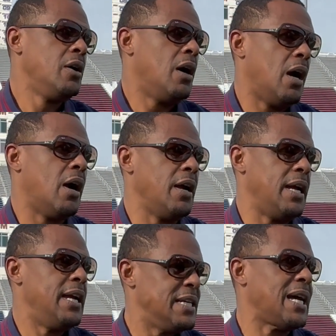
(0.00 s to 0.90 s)
All right,
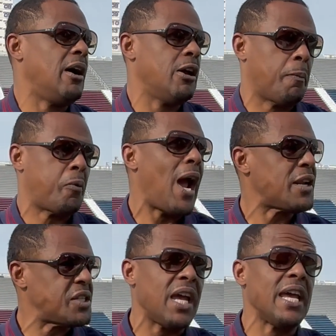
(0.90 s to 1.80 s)
and he's out here
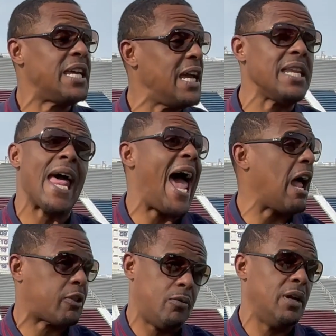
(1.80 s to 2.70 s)
practicing and getting
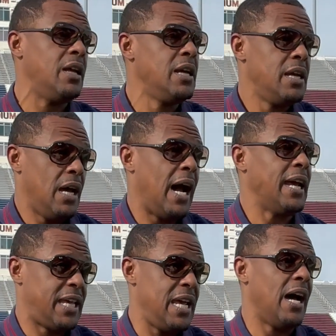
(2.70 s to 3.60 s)
after it. All right,
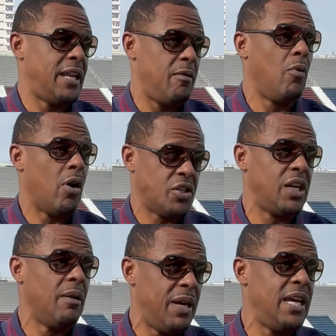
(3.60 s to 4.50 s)
Keondae Marsh. He
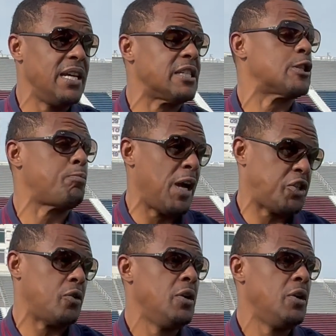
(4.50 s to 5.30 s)
is special.